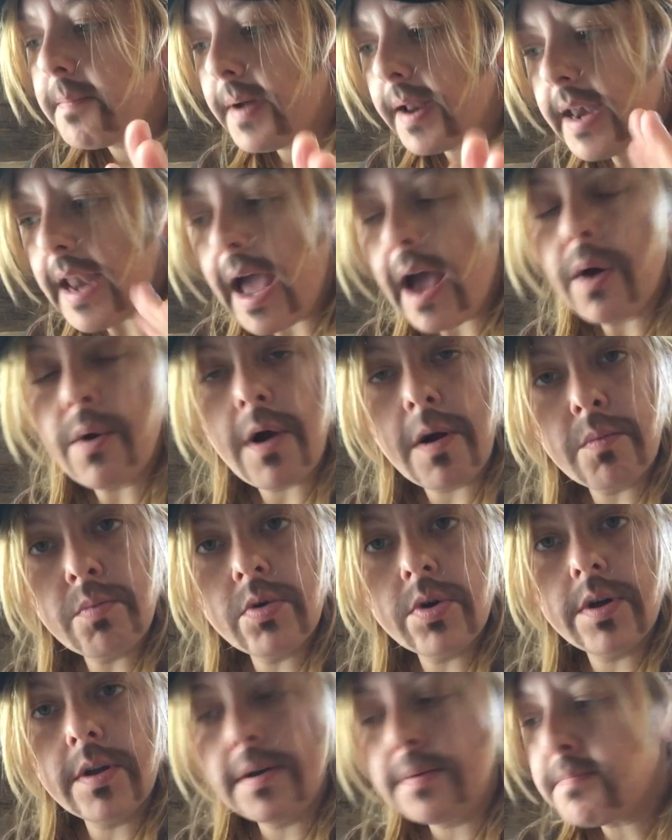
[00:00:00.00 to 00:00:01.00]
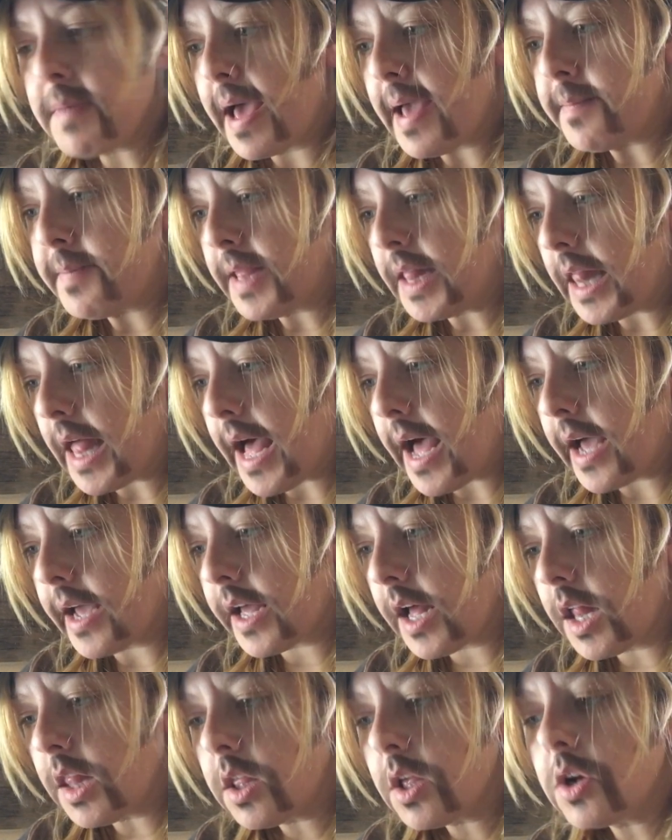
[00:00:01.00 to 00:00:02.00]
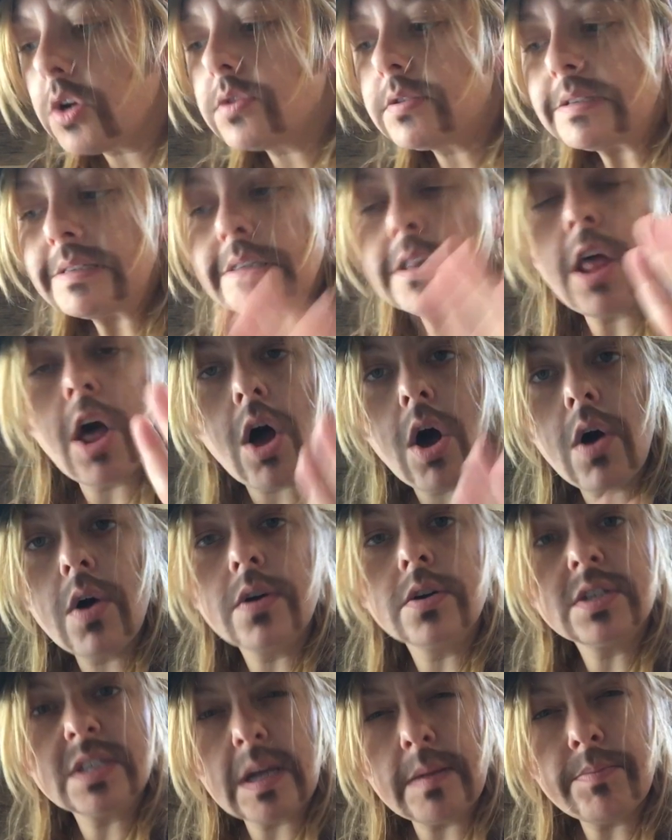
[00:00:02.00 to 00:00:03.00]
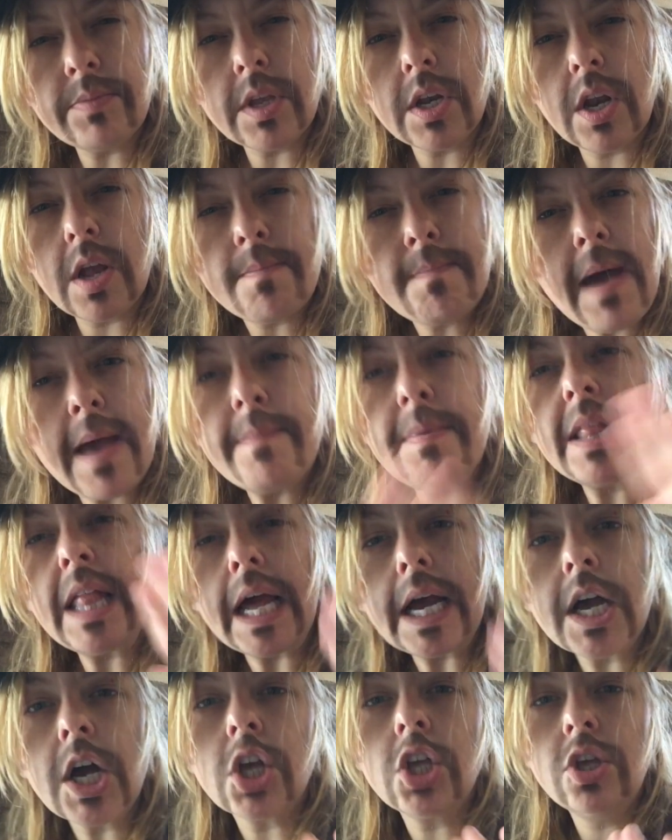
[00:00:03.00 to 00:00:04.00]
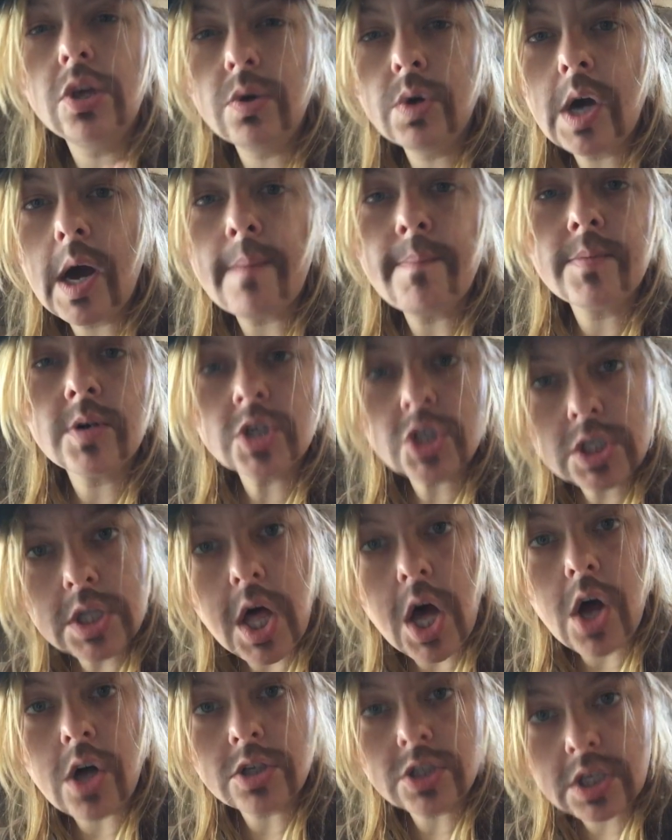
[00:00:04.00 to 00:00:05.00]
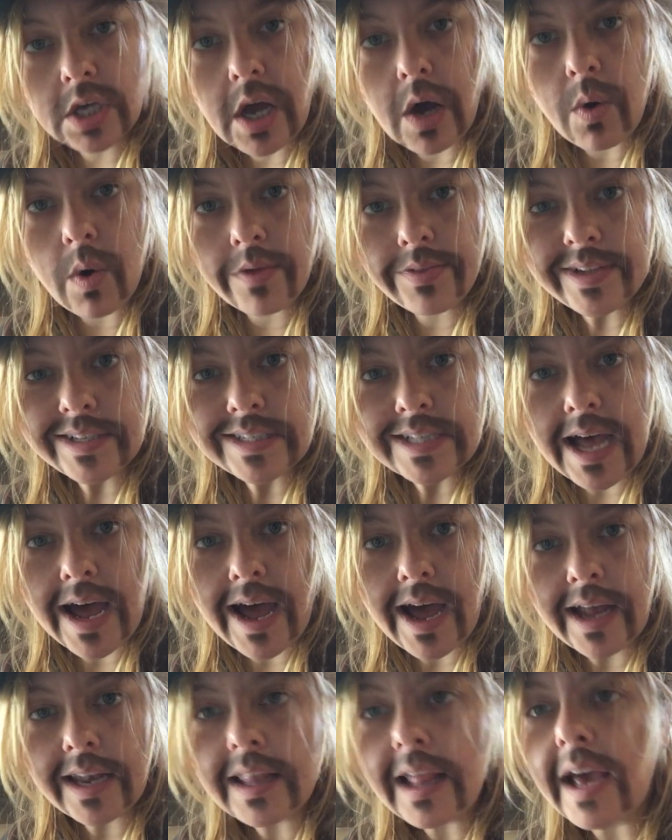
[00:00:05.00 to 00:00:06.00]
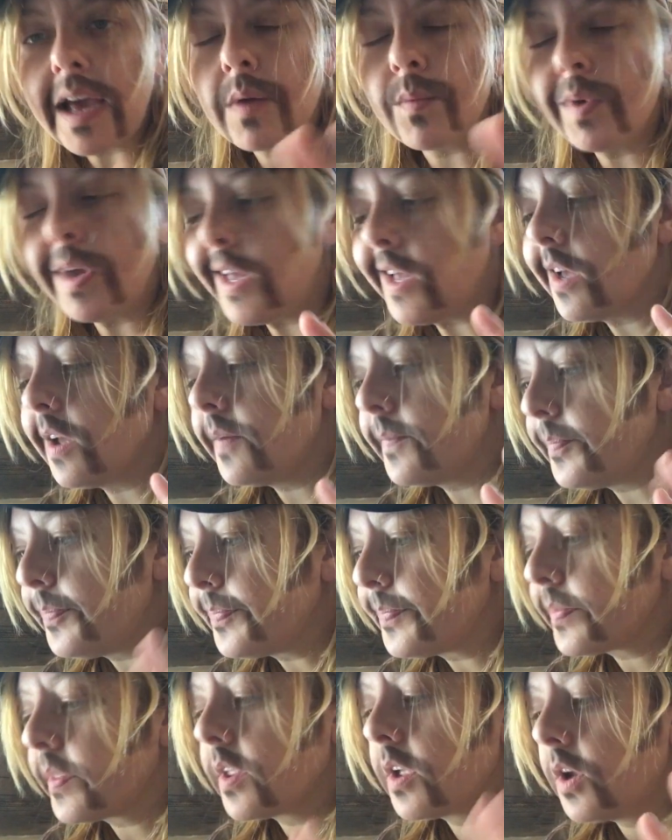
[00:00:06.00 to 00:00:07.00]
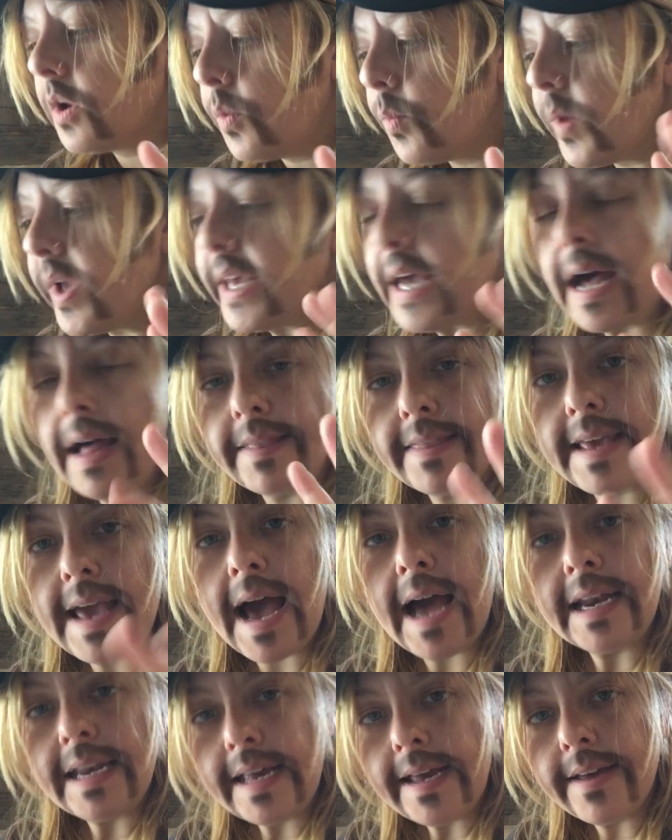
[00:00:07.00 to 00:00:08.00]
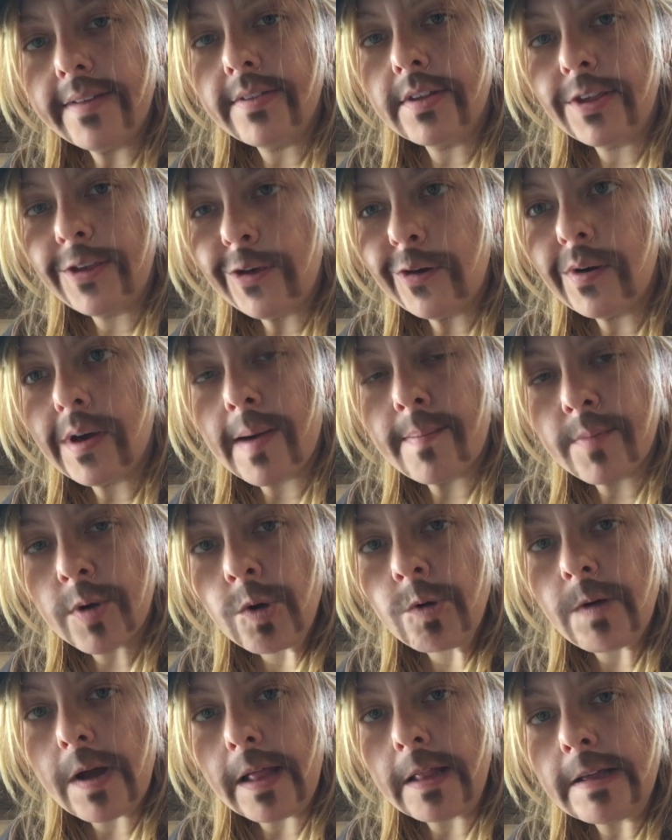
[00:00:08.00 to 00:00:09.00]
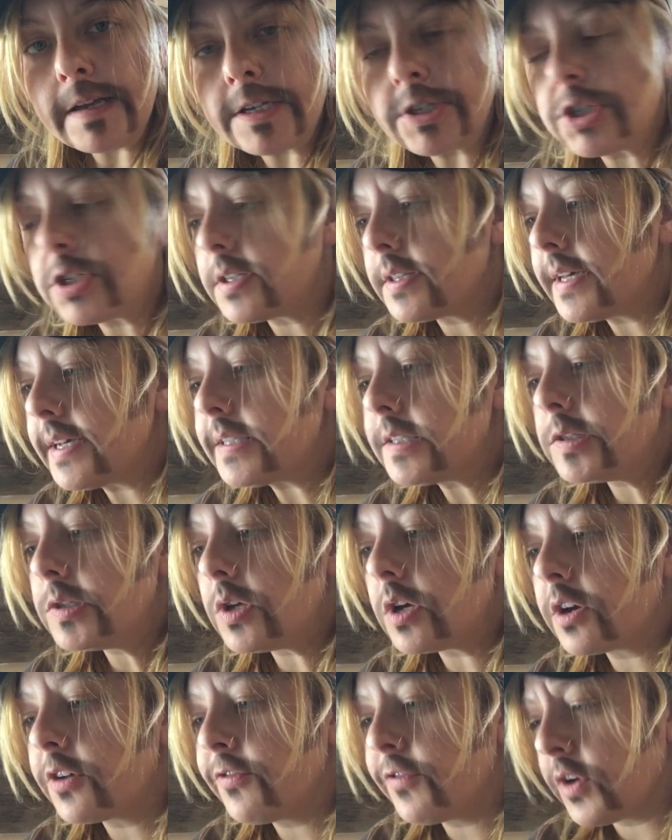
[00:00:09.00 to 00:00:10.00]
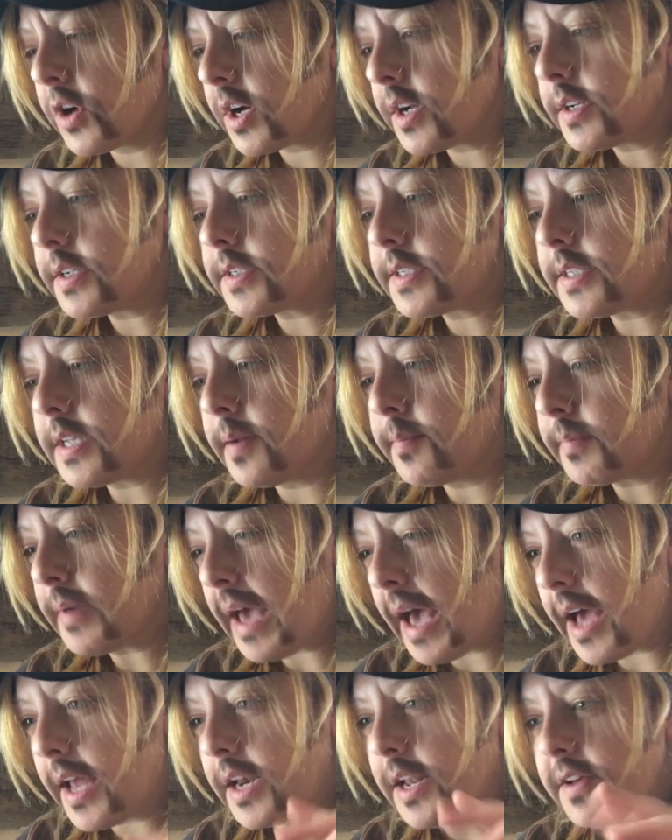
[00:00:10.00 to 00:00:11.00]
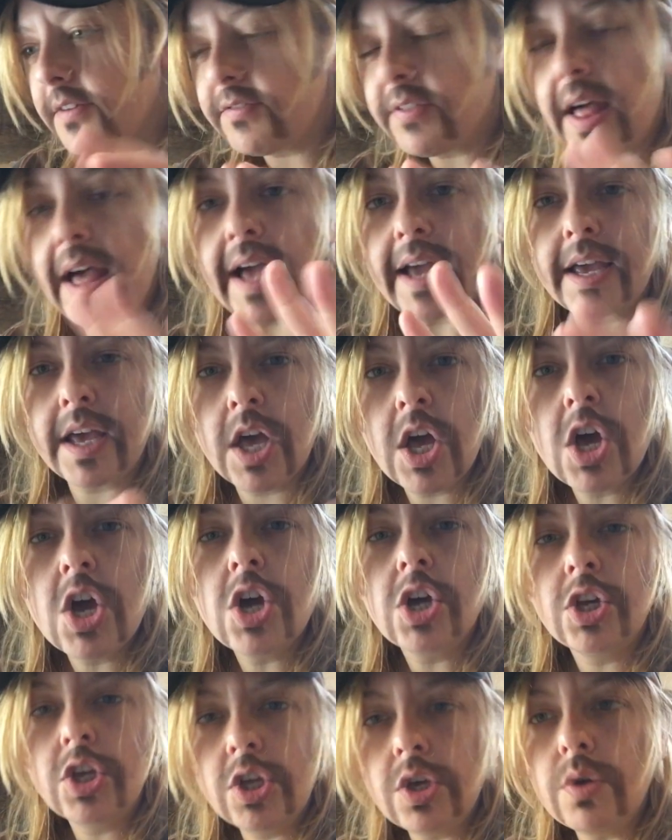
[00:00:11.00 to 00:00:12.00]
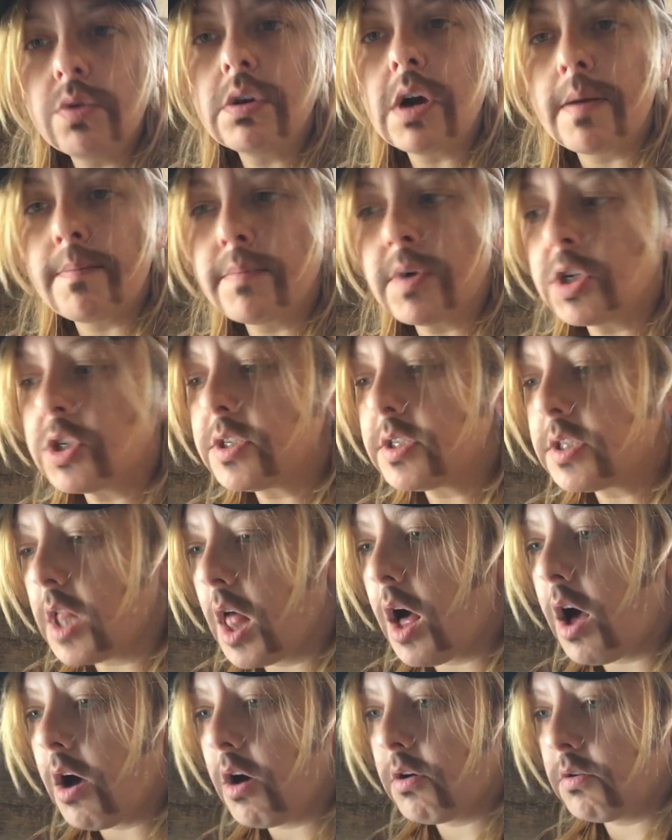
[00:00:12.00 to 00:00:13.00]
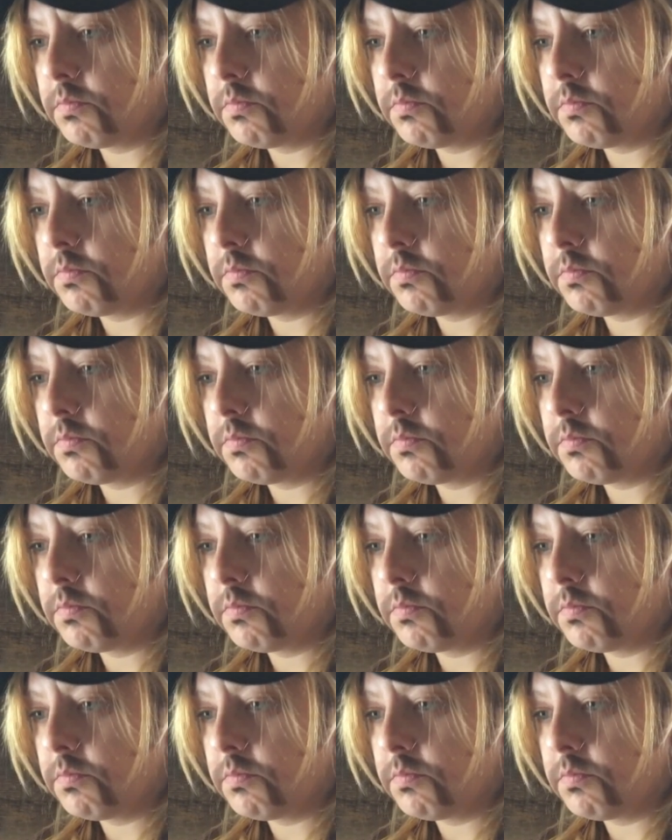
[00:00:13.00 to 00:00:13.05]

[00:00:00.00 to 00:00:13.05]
but now I would maybe like a little slaw or something, maybe like a cucumber slaw to go on the side, like we we got the idea of the cucumber relish. Let's look for some kind of like cucumber slaw.